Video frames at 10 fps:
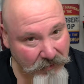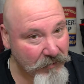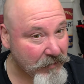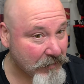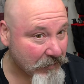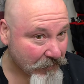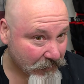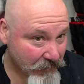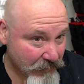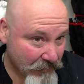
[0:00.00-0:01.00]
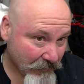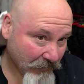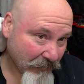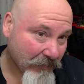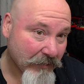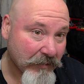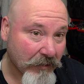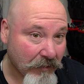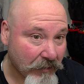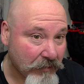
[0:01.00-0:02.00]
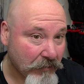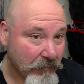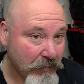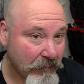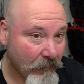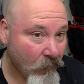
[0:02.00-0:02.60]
good slickness on Subtle Art soaps.